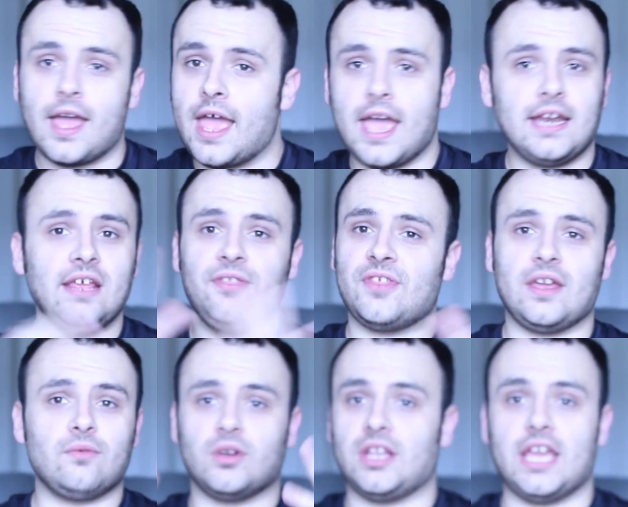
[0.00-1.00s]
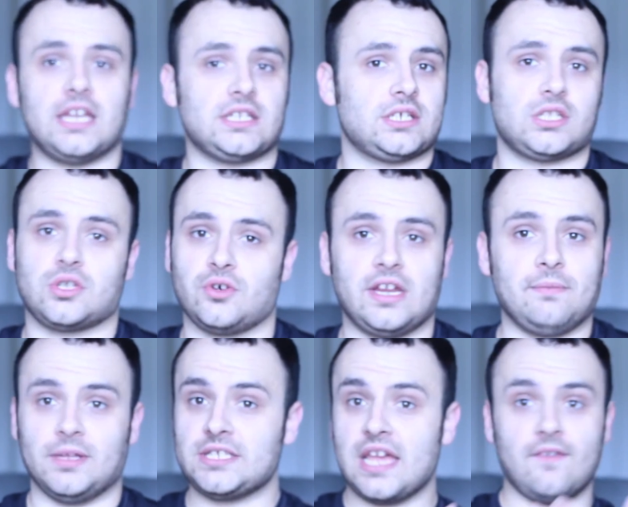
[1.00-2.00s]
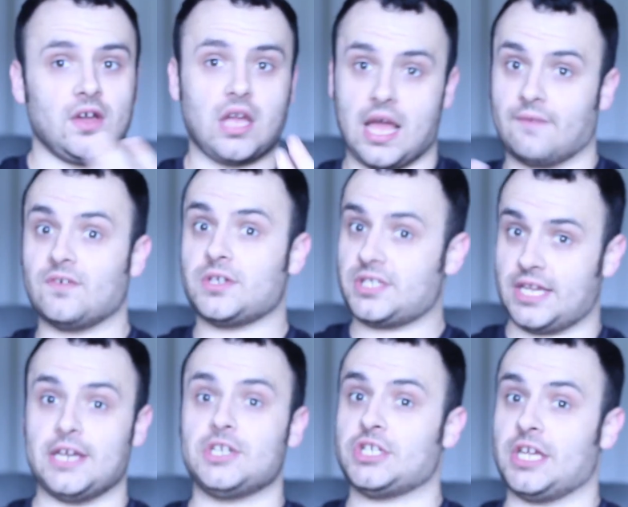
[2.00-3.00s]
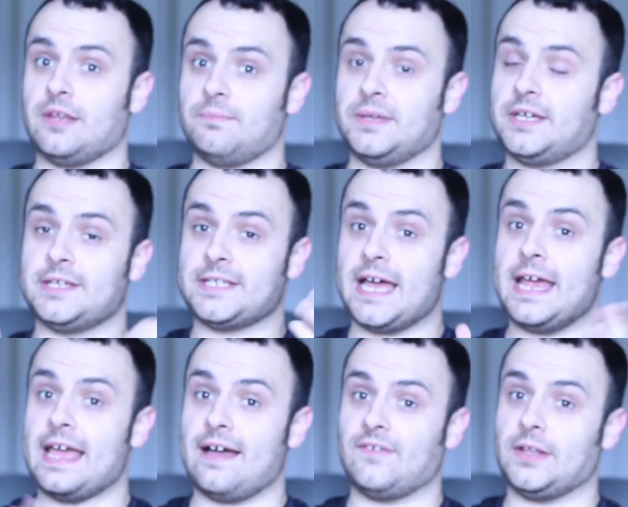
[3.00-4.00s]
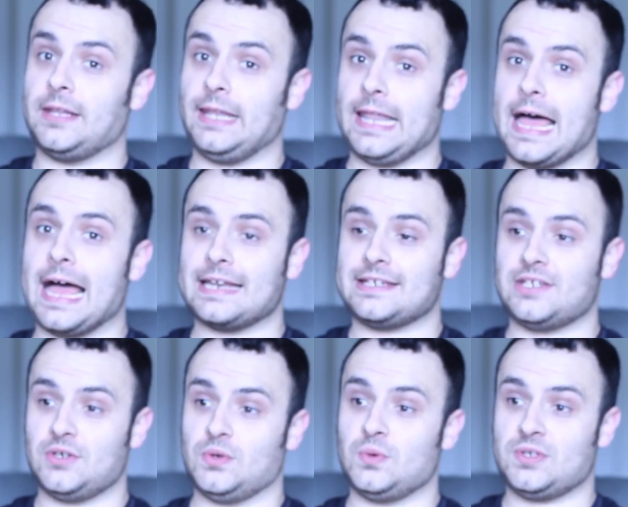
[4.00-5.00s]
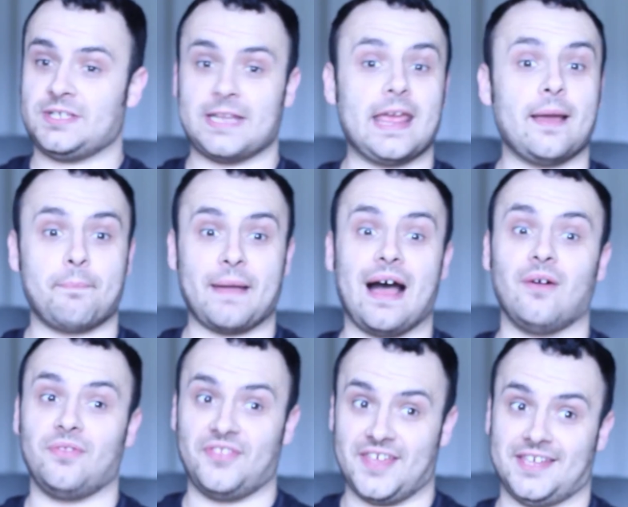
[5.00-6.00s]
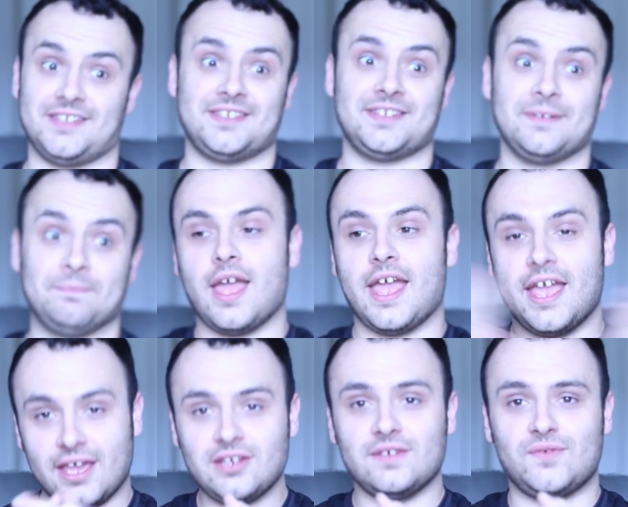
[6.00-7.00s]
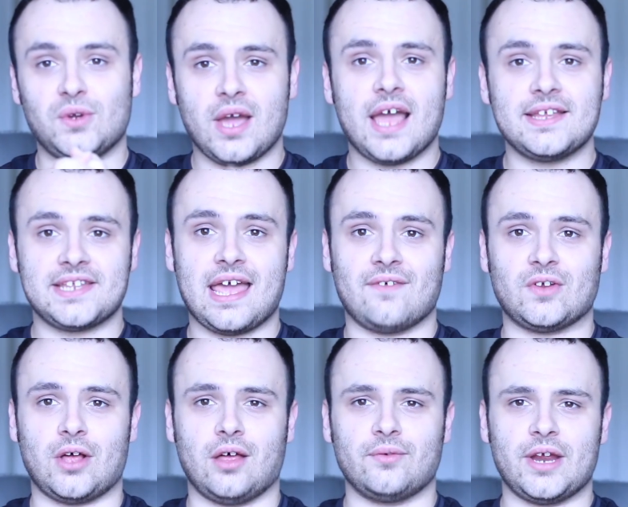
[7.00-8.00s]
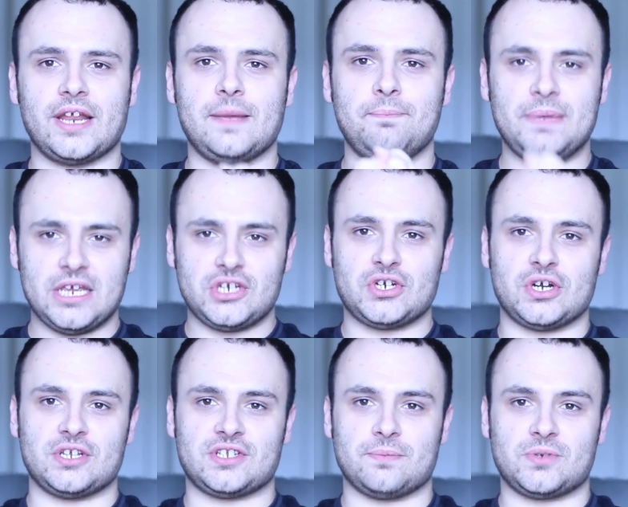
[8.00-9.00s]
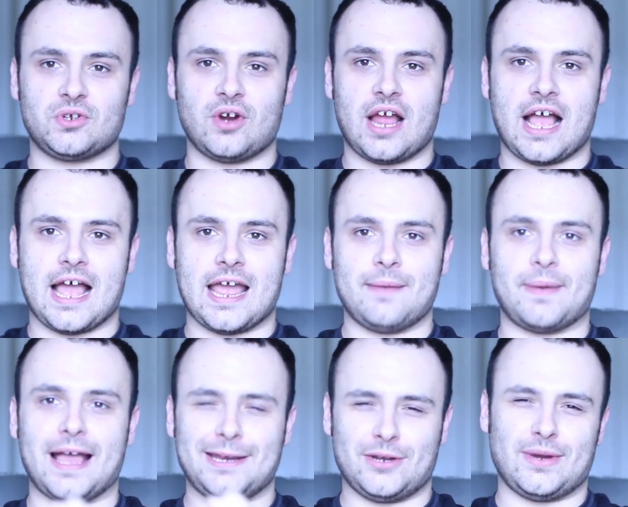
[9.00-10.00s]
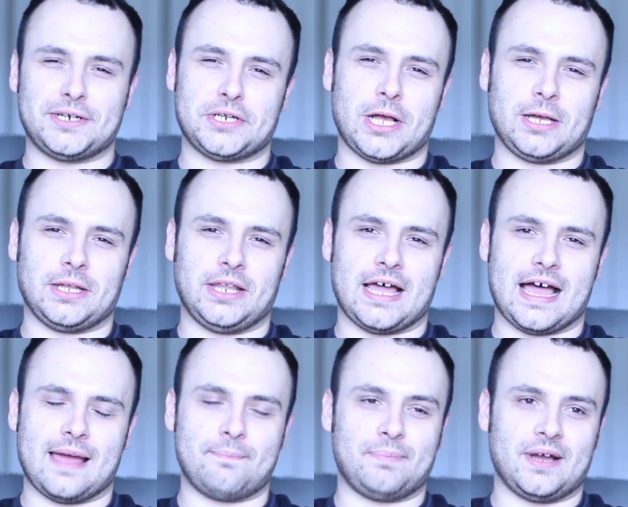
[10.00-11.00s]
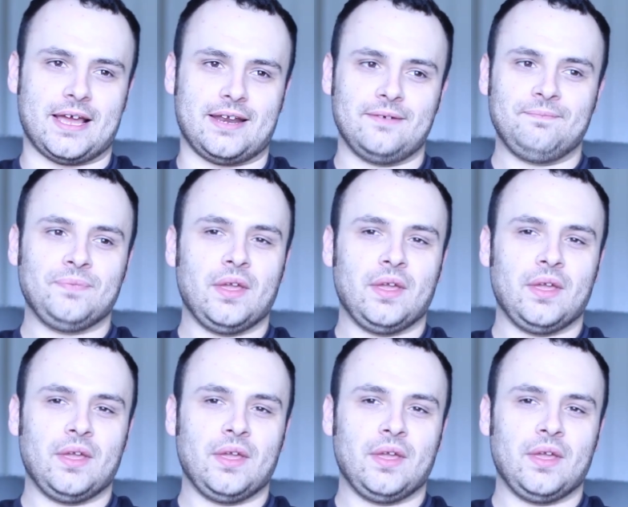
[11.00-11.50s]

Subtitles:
anything related to Scream. Let's have a conversation because I have a lot to say about this. And if you guys haven't already, be sure to subscribe. I know I talk a lot, but